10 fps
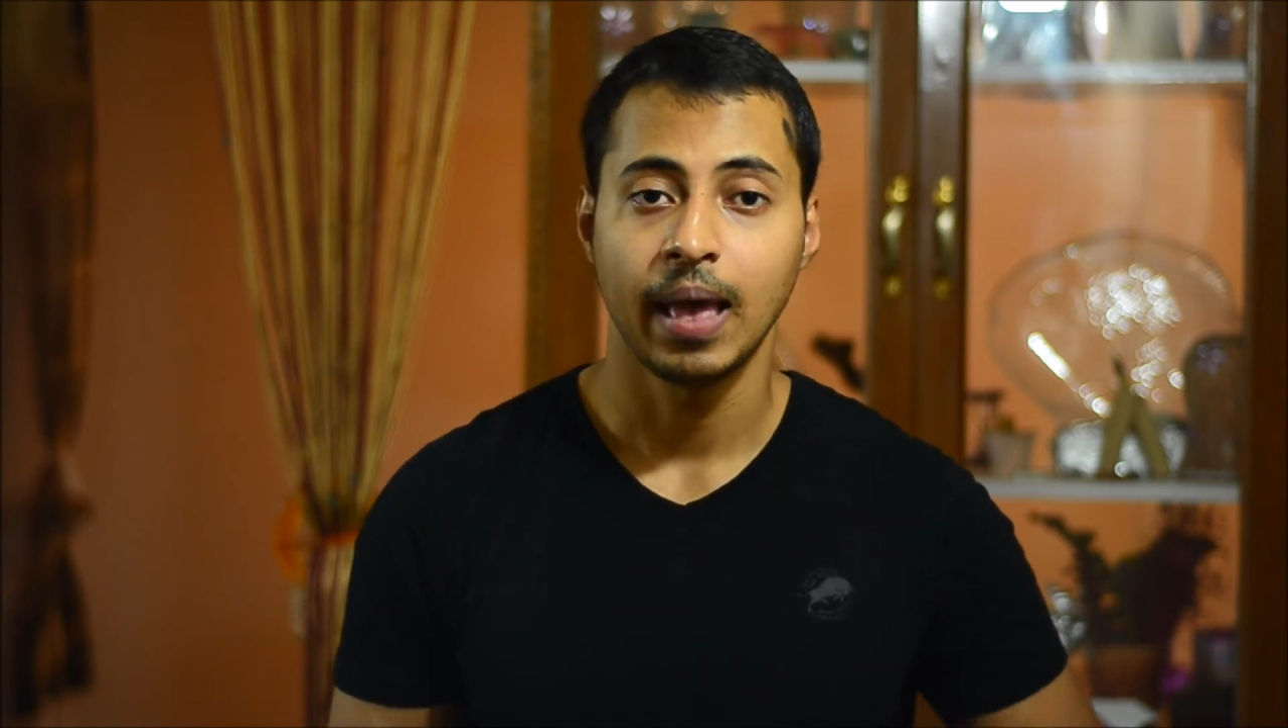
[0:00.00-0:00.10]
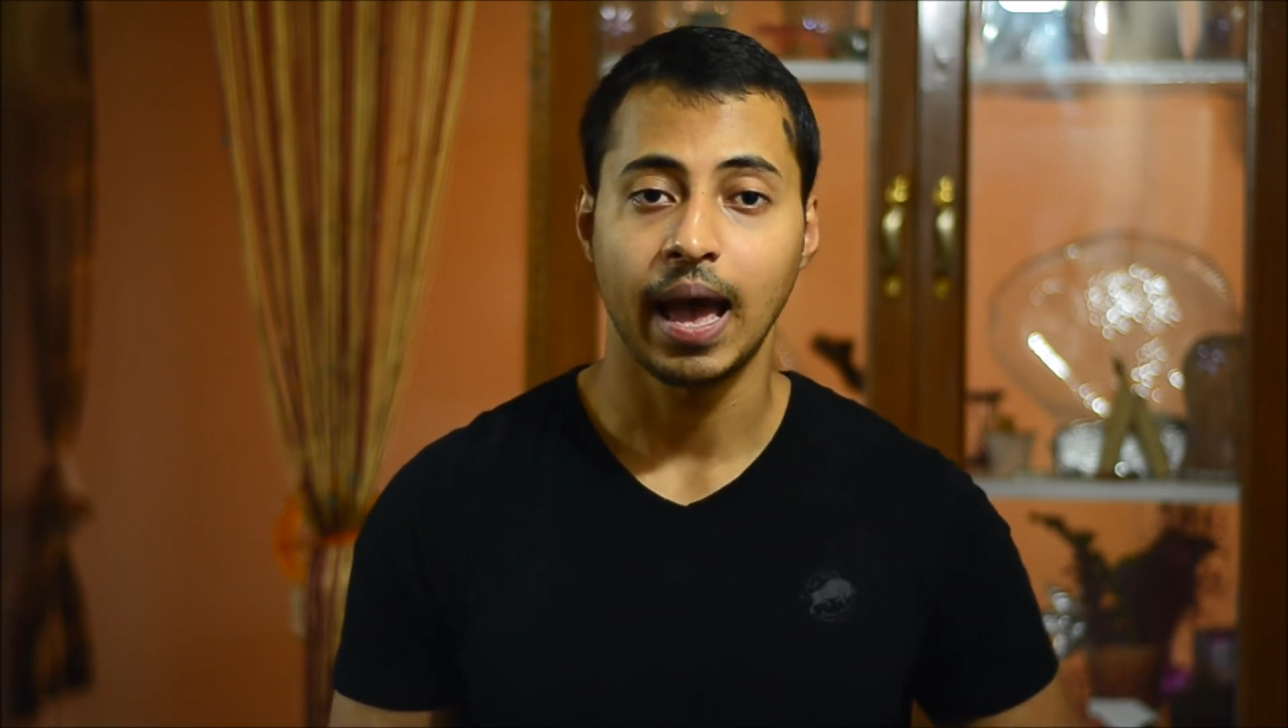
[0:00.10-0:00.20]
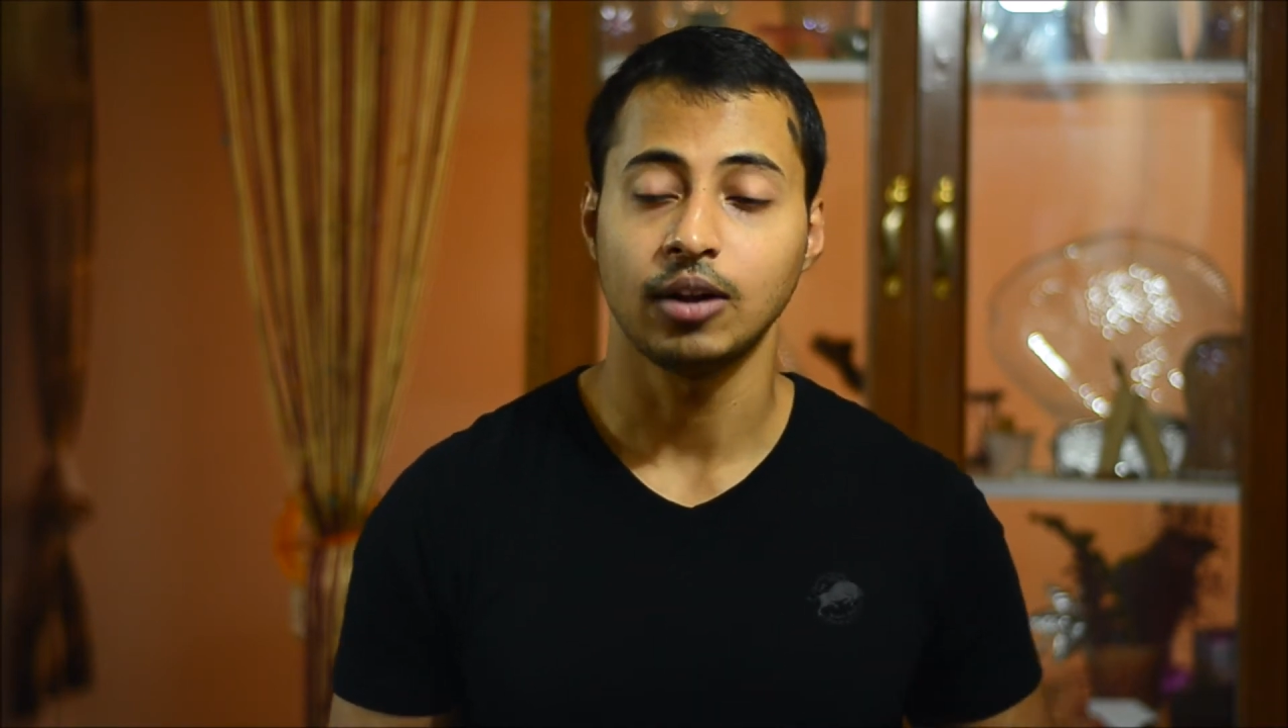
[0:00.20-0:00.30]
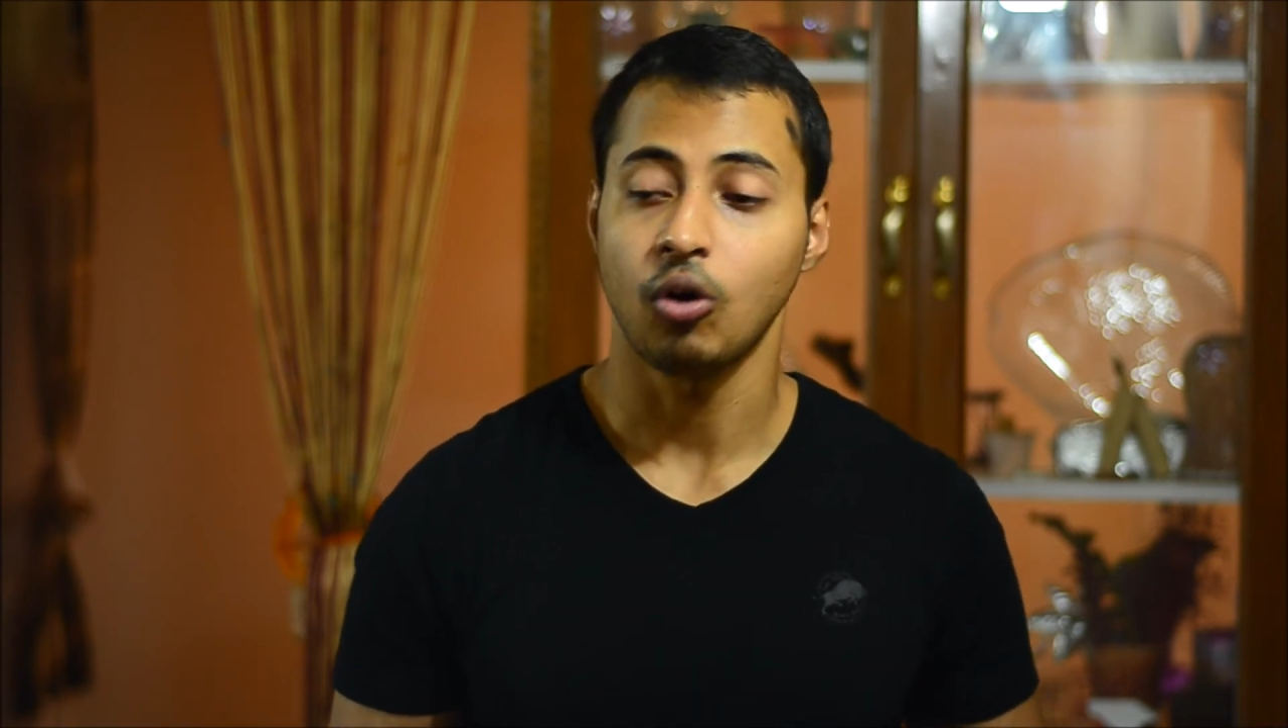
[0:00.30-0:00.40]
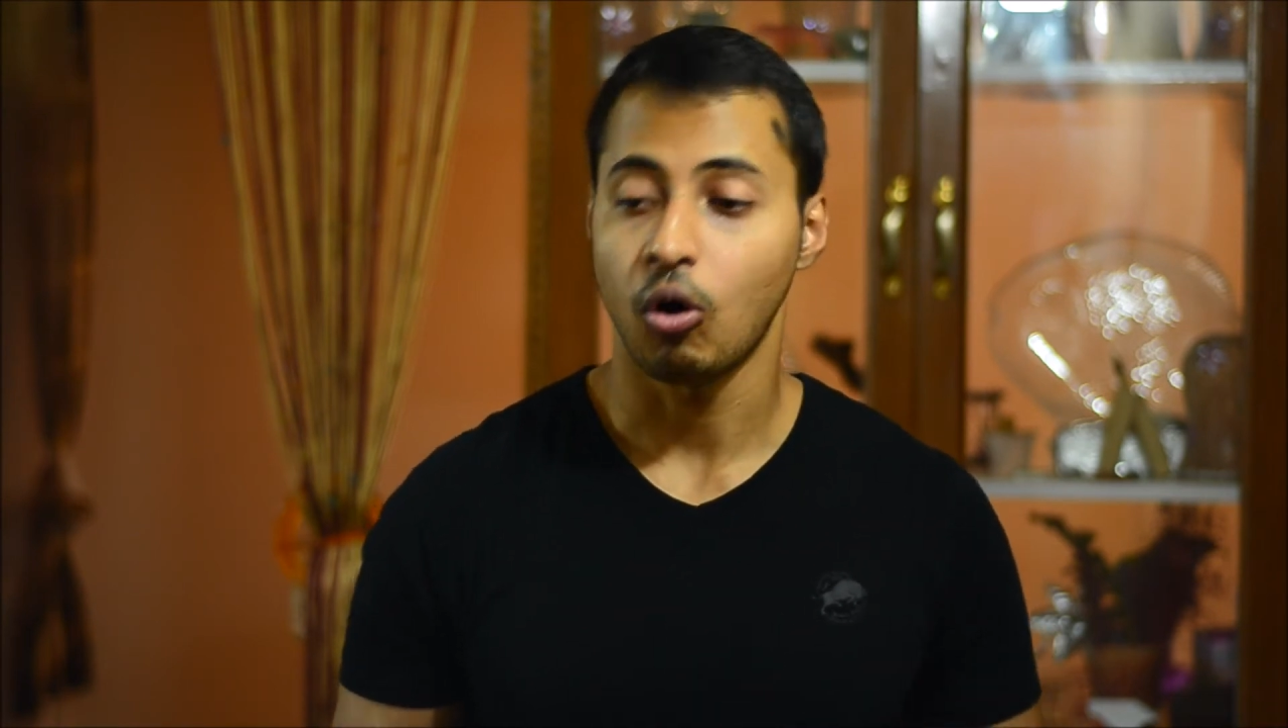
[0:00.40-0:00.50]

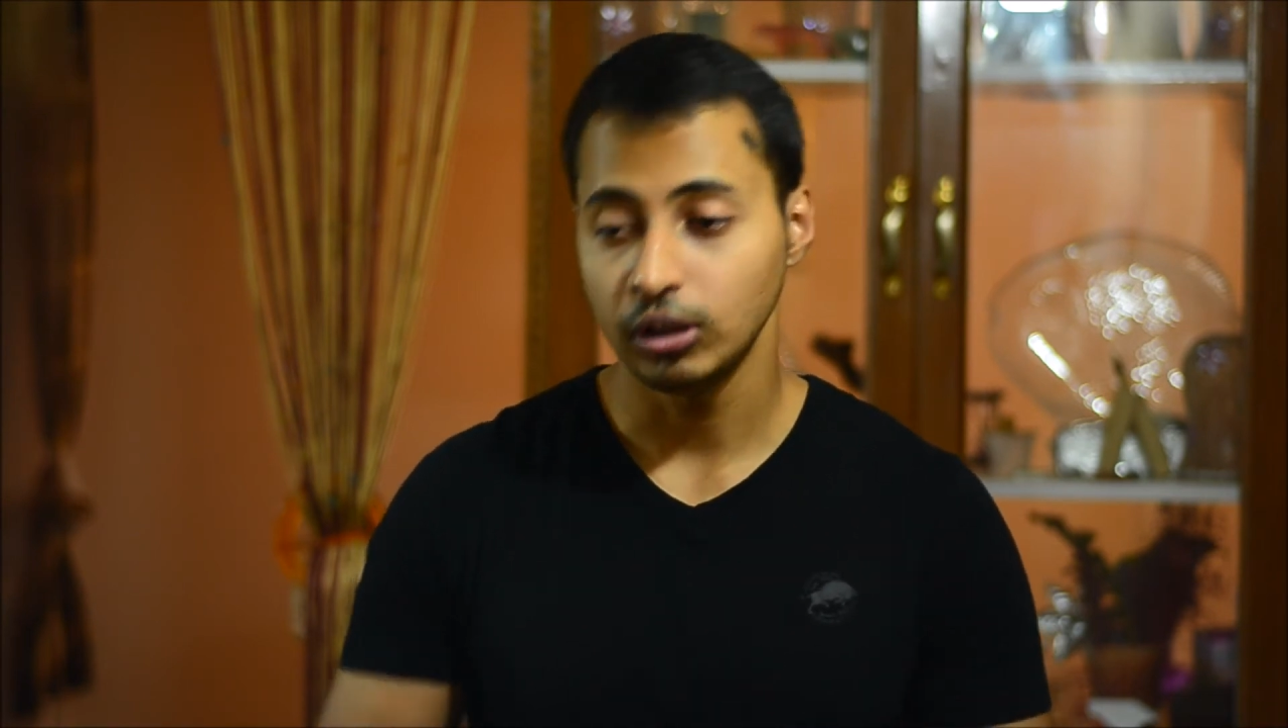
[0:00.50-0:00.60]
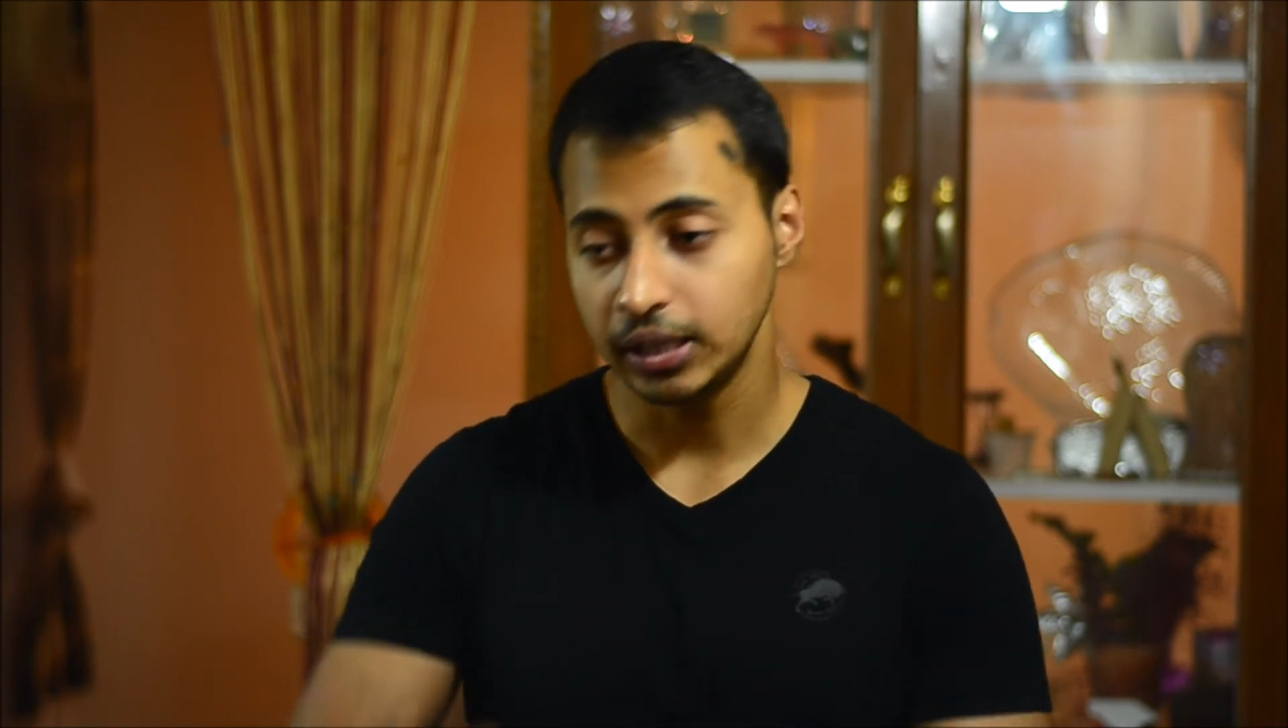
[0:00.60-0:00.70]
and all